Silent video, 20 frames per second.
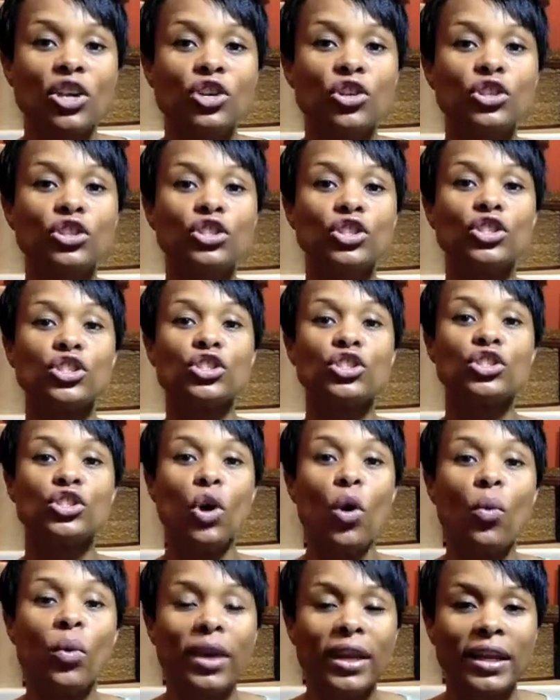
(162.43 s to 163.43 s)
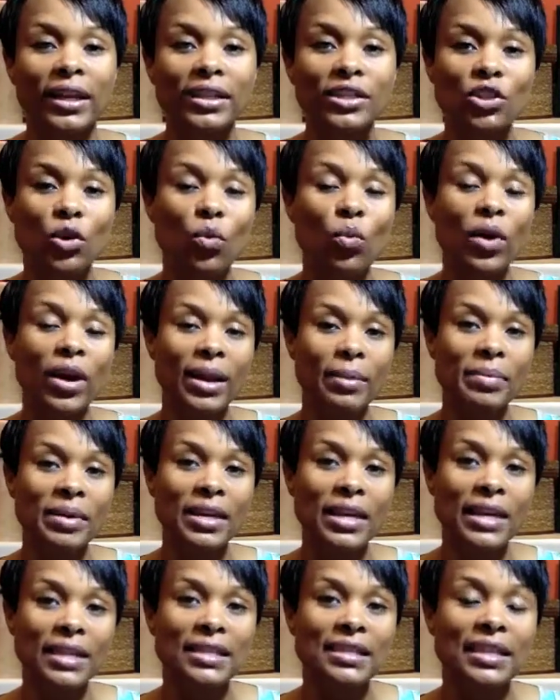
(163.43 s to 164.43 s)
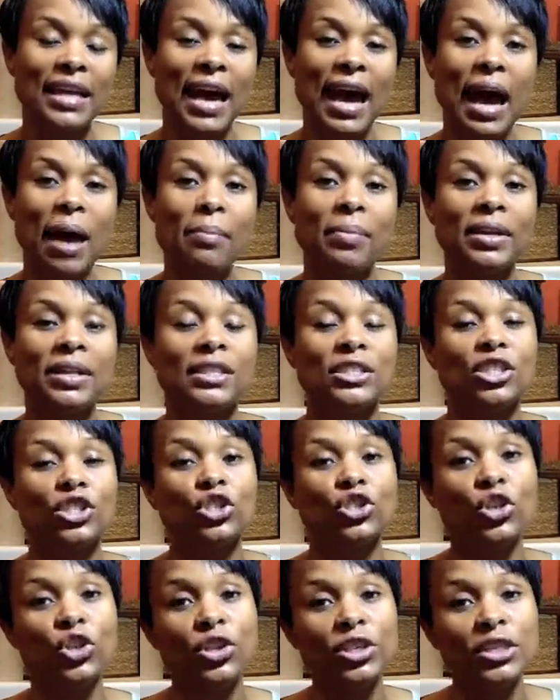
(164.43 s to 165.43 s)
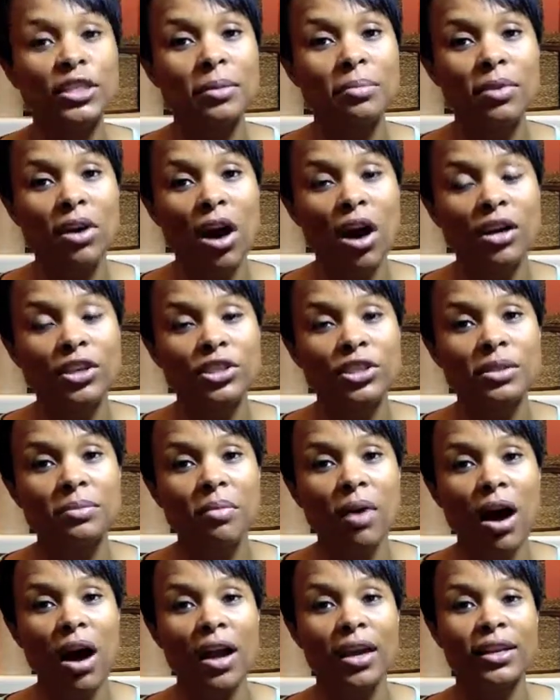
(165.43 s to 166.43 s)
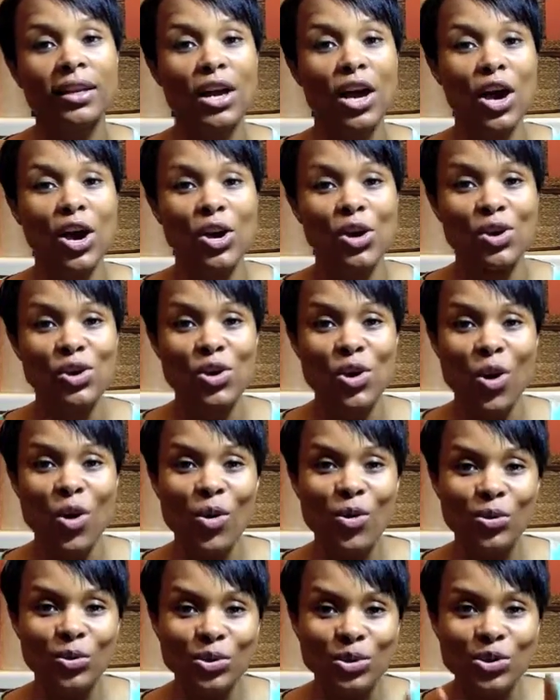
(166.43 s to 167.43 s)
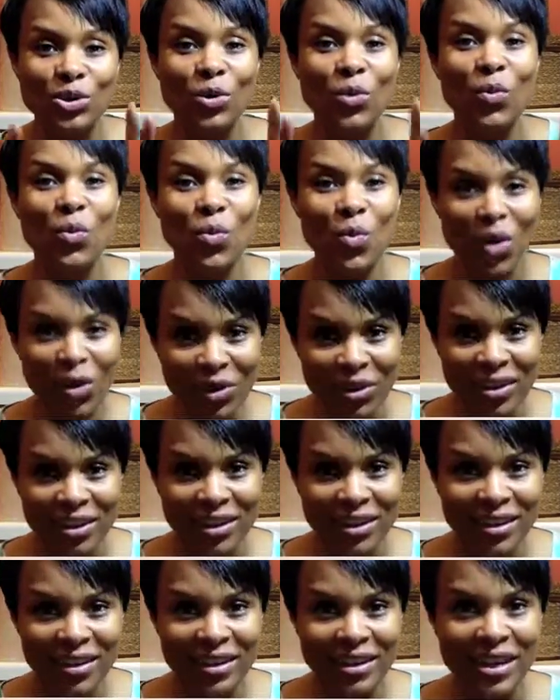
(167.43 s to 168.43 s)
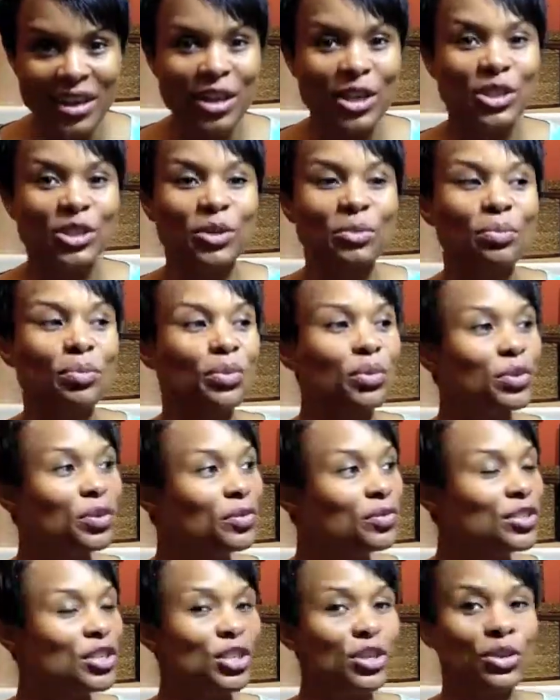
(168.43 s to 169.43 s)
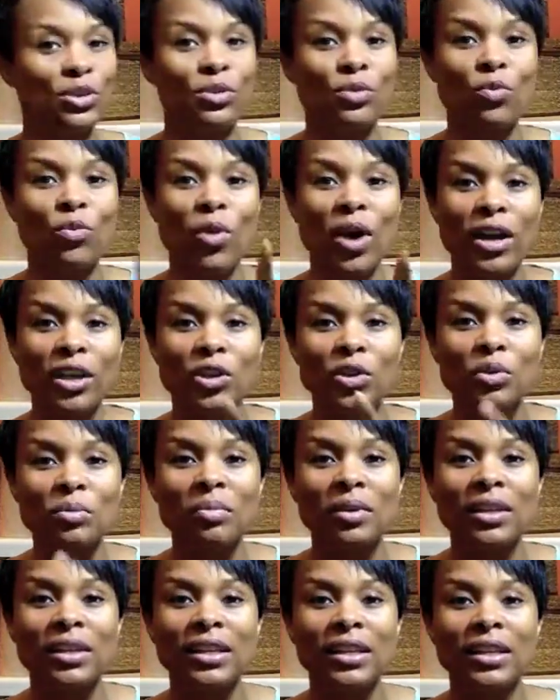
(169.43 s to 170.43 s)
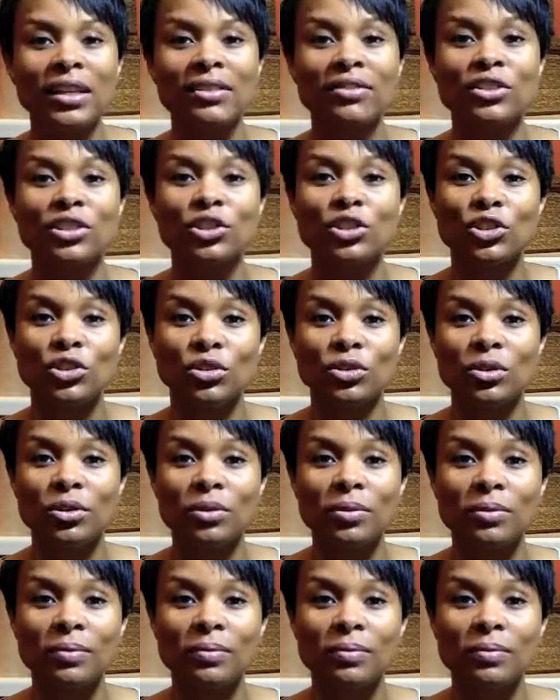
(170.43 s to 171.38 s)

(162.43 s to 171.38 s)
You're just sowing it. So what begins to happen is your subconscious mind goes to work to prove to you what you believe is true.